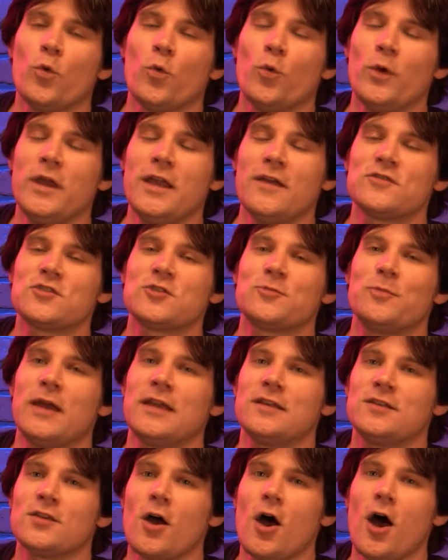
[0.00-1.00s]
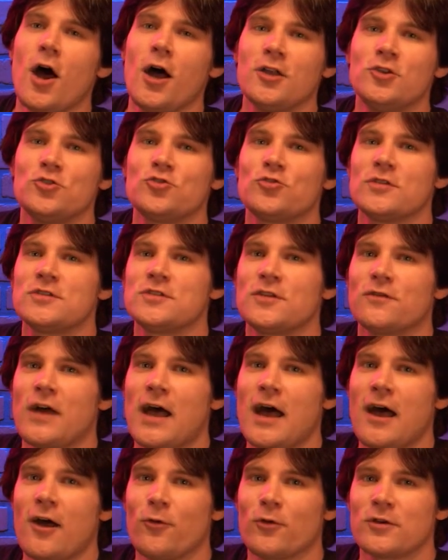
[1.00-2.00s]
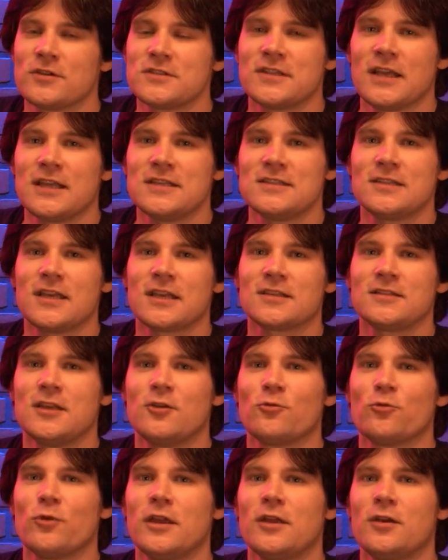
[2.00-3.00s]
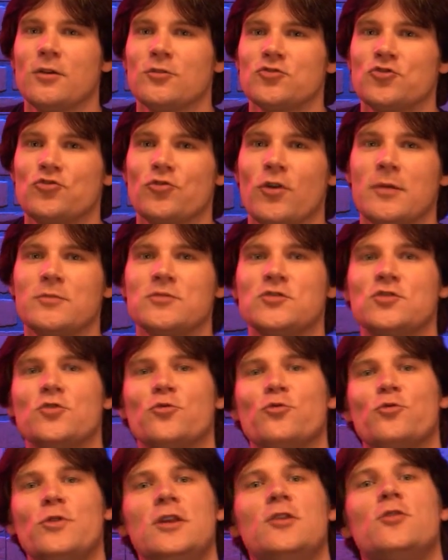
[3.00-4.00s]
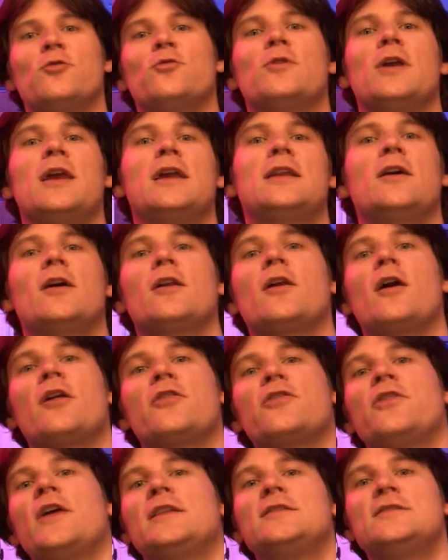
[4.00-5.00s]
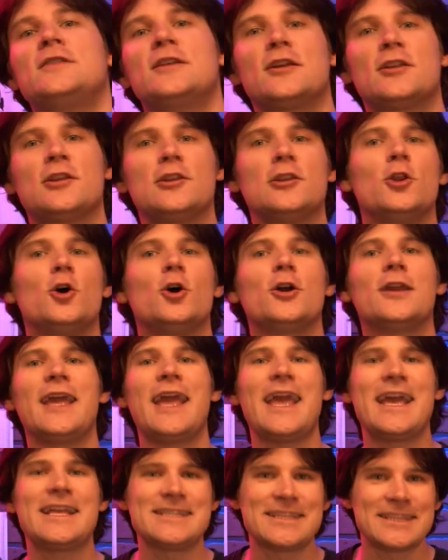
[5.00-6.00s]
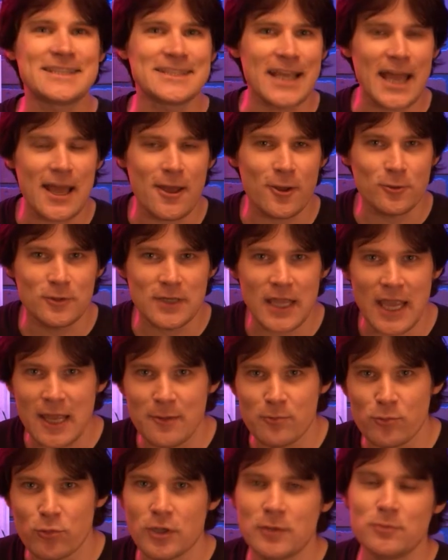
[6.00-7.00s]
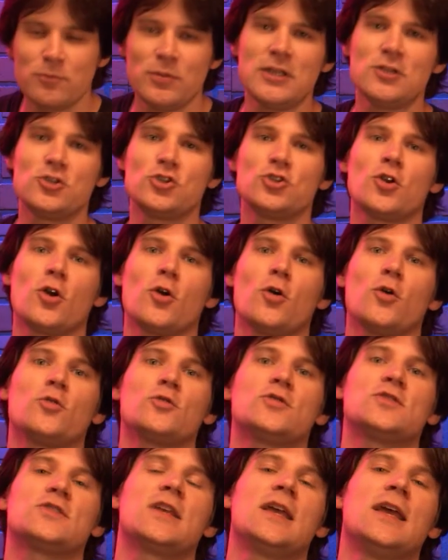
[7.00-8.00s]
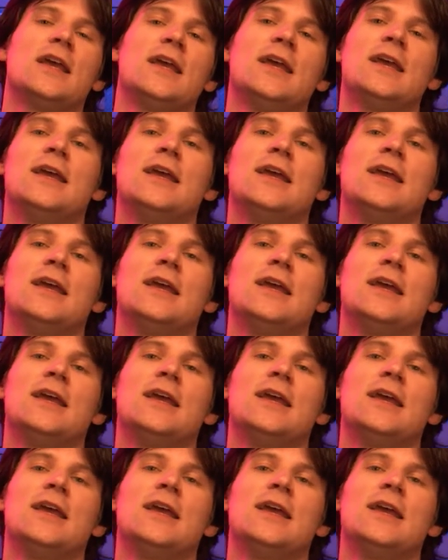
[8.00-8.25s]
We have spent hundreds of hours dissecting Ringo's drums to recreate an authentic look and sound at BritBeat shows.